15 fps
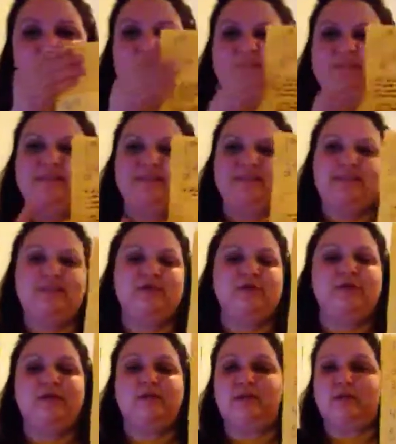uses, and you
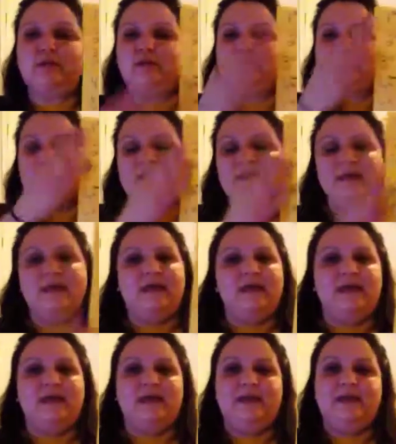can use it
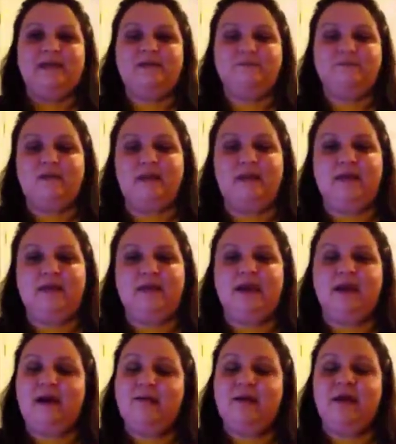in as many,
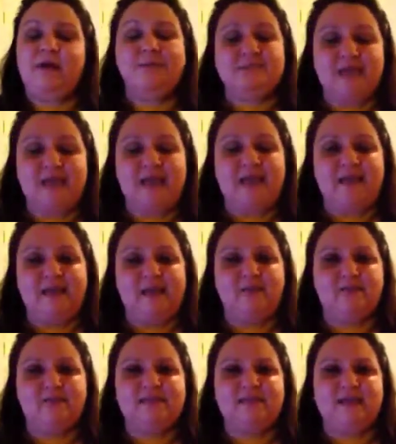up to 8 I
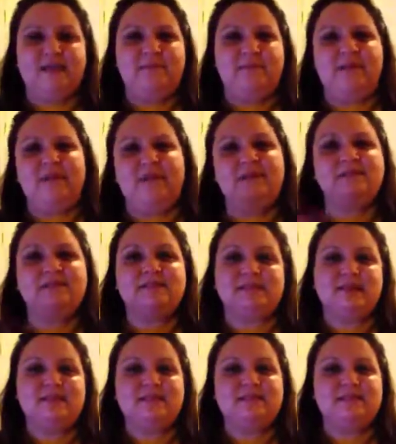would say, but as
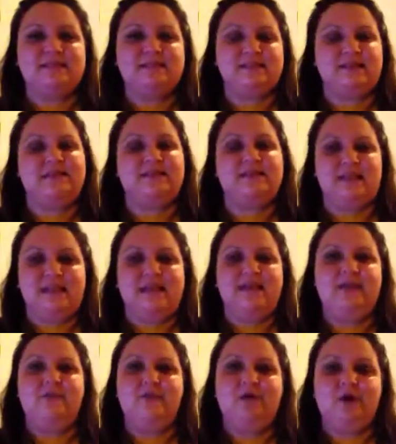less than
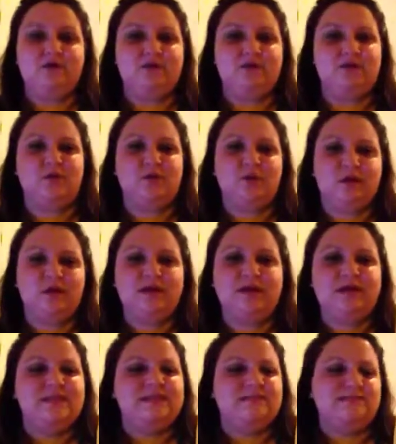8 will also work
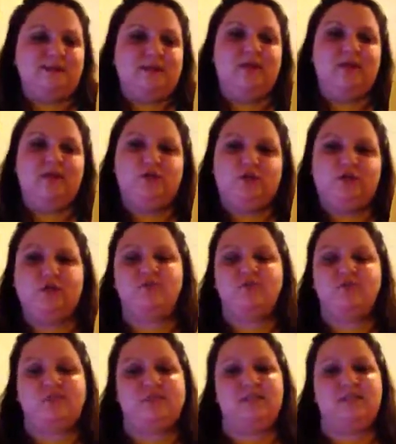depending on your
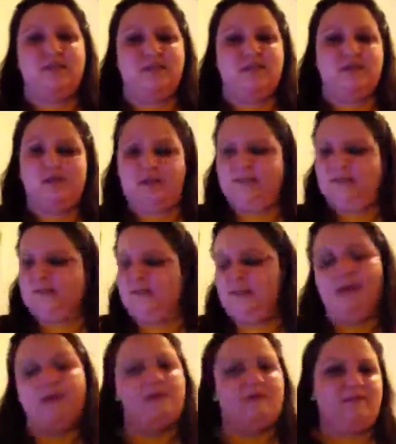students and their needs
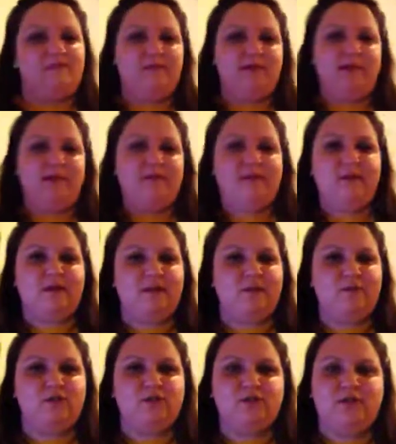and how many vocabulary
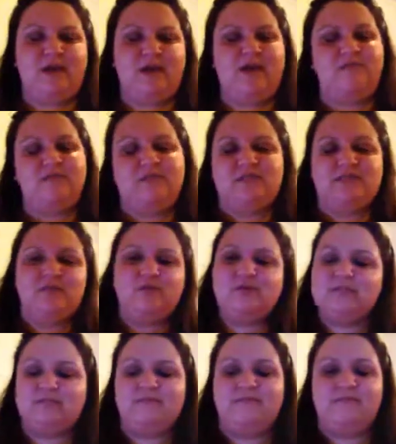words you have or
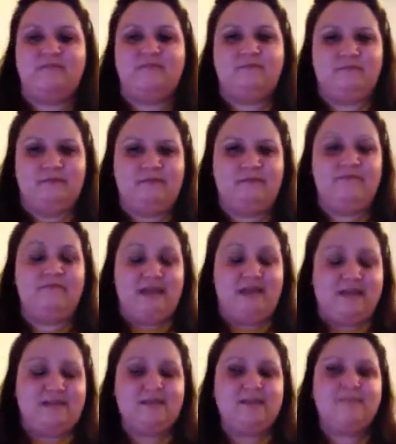sequence of
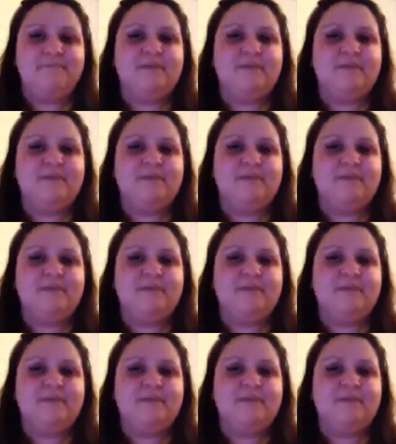events.